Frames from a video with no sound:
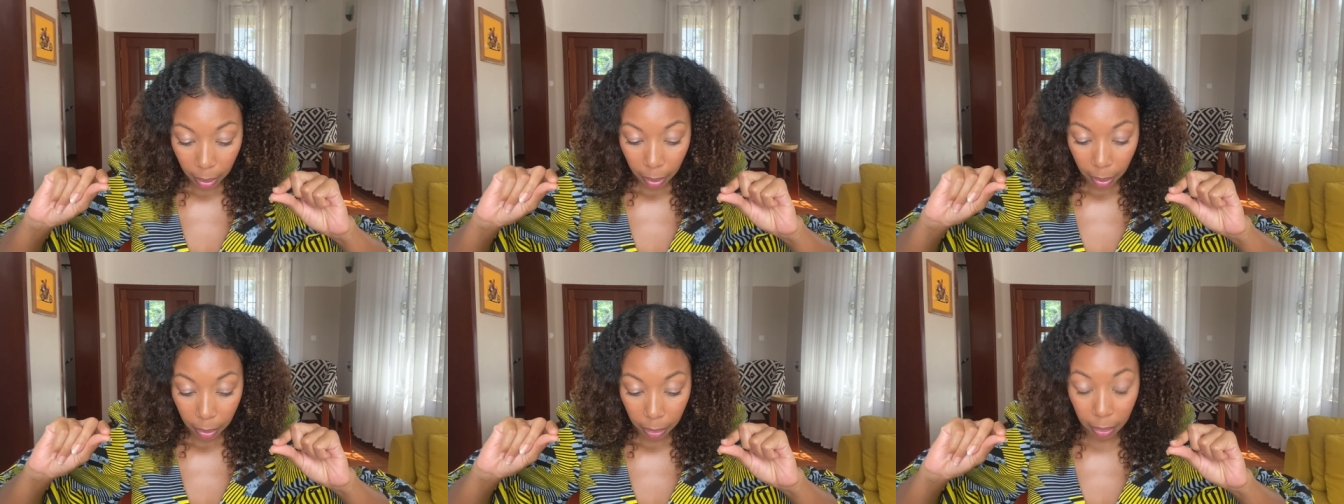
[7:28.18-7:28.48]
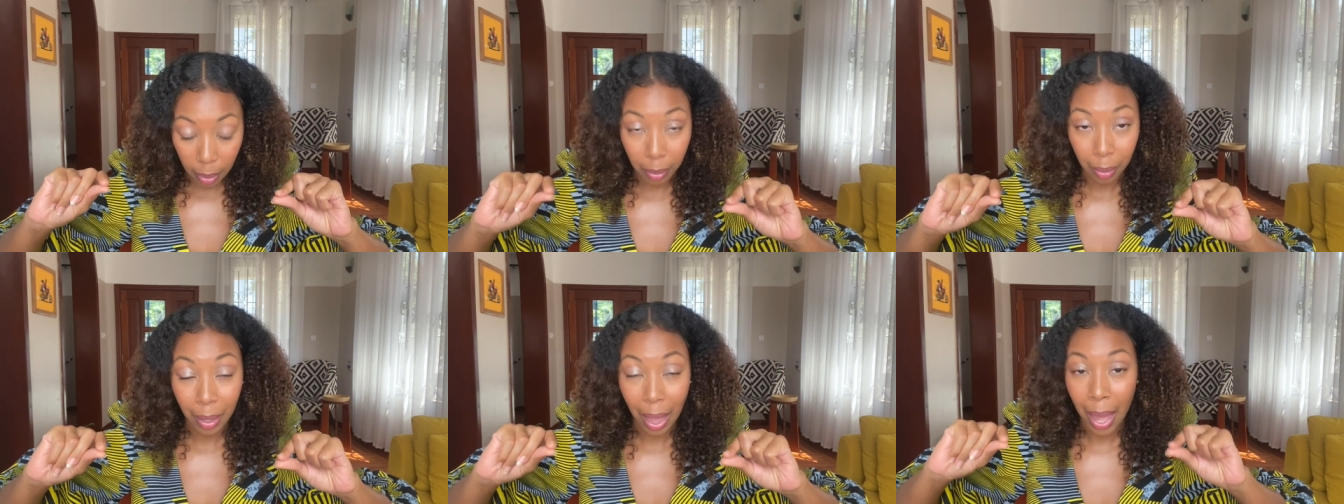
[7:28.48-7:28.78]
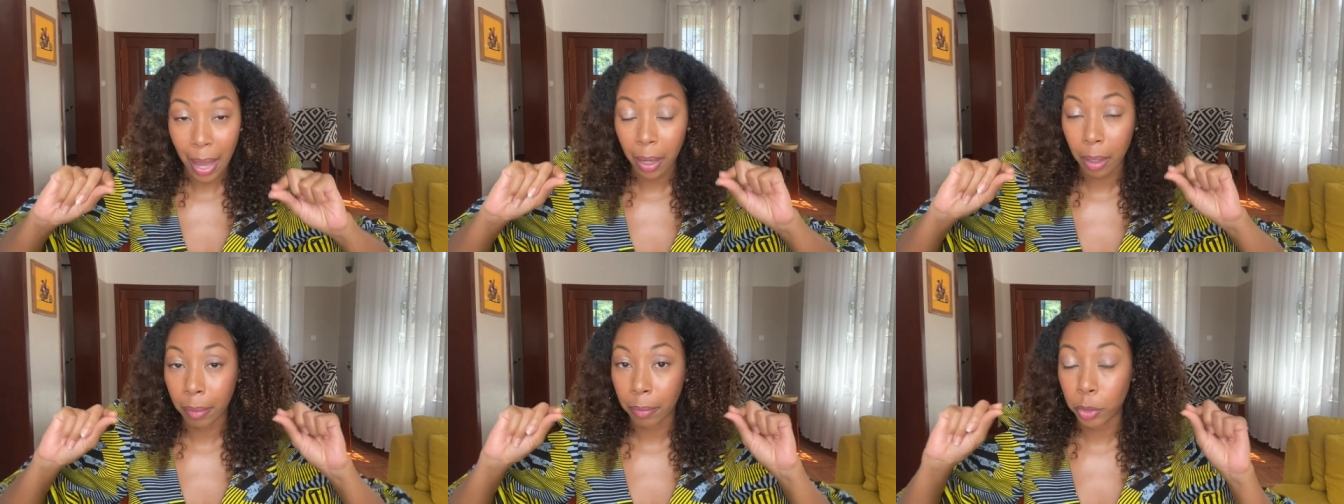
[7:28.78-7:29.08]
the
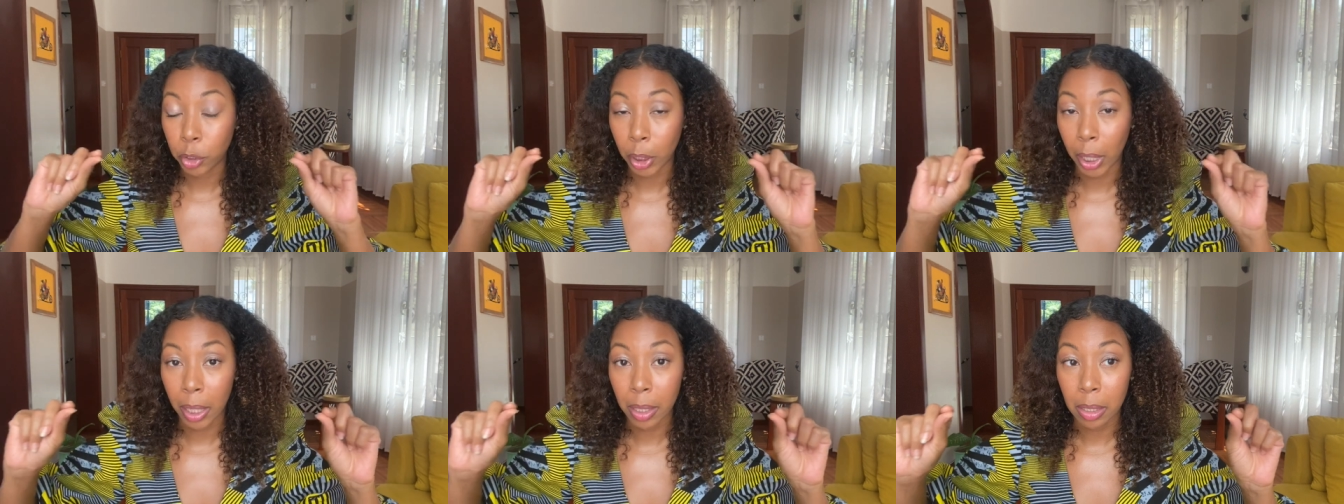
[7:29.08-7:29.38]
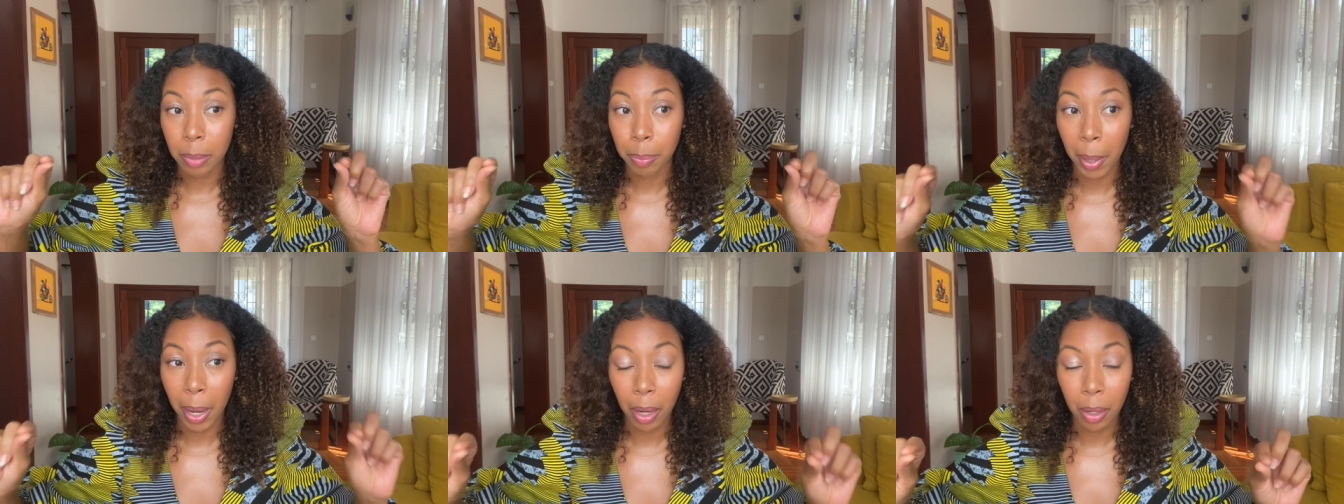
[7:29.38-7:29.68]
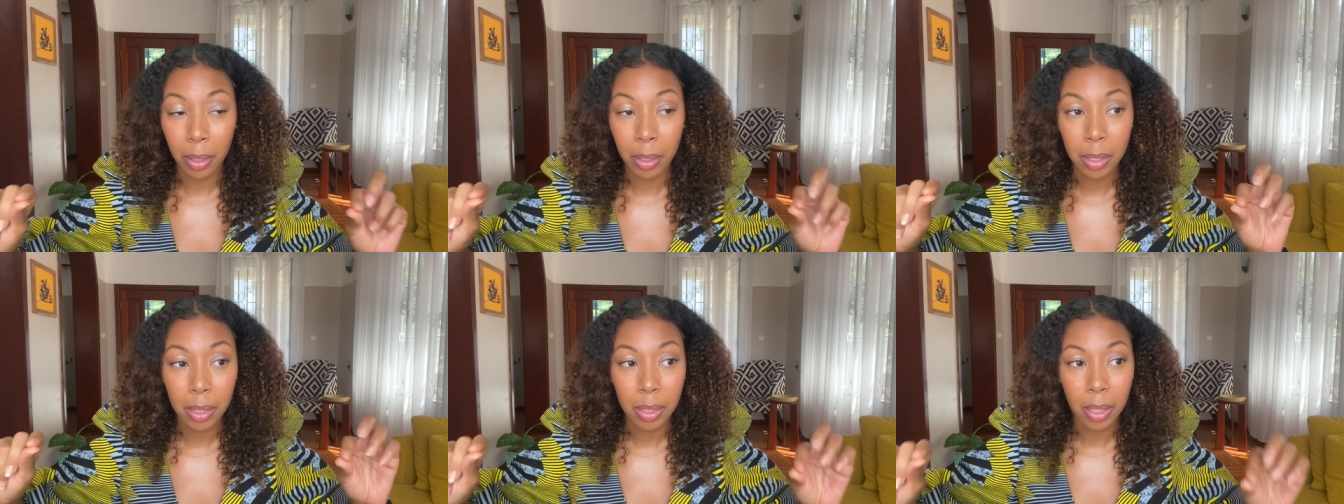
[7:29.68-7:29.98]
lack of
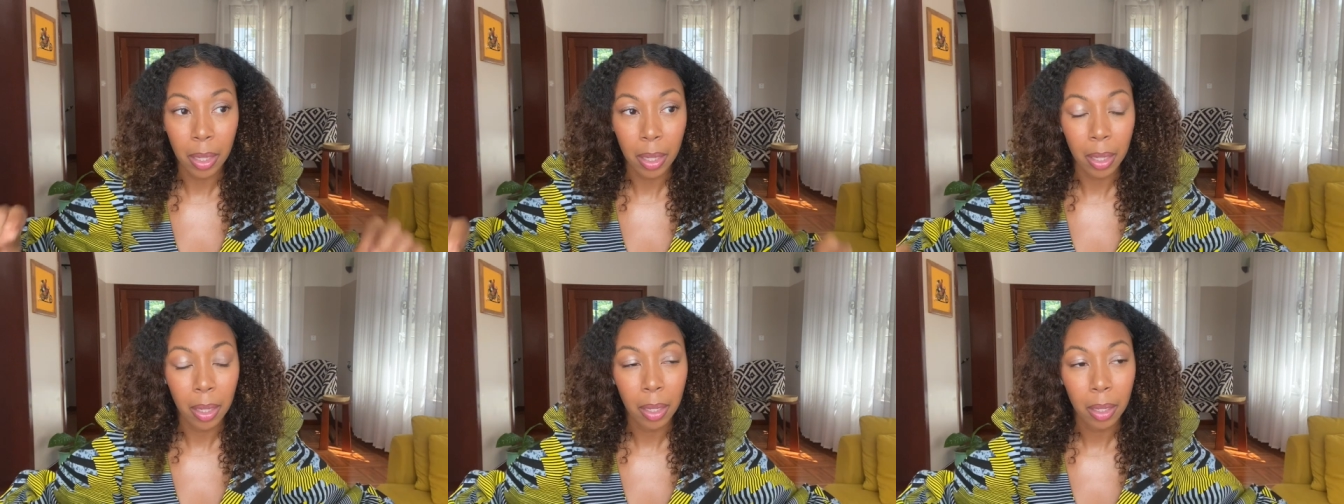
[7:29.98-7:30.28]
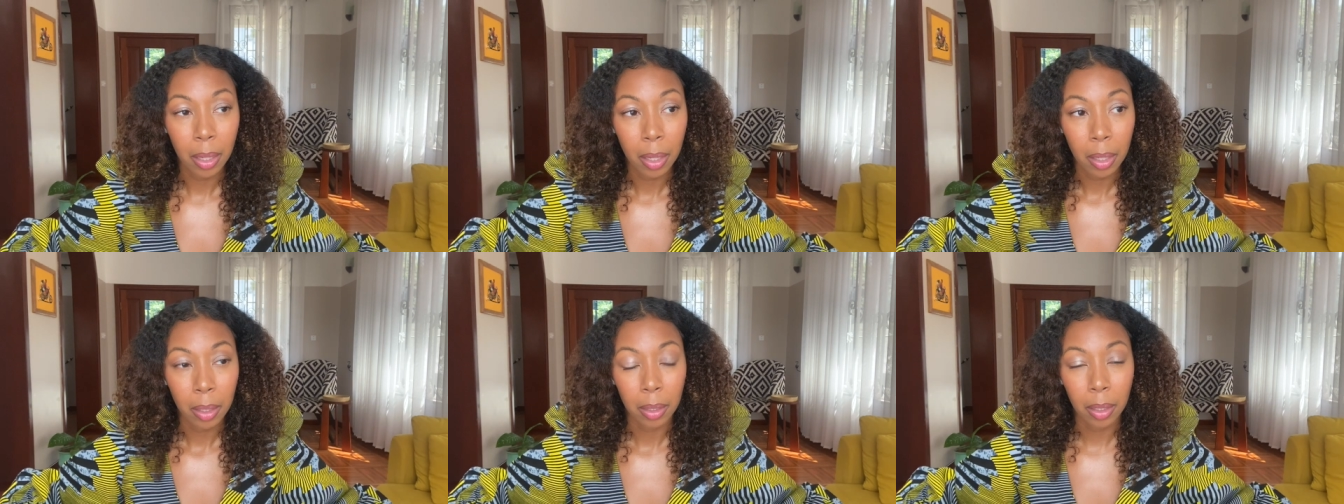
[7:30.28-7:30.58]
transparency,